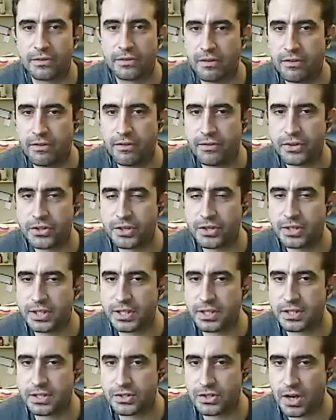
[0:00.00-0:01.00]
have a version
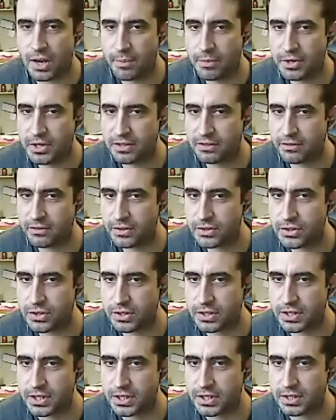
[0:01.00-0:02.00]
in German and a version
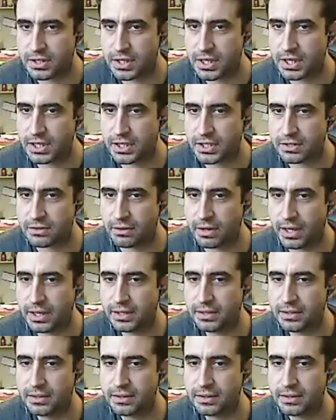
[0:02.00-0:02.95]
in English, right?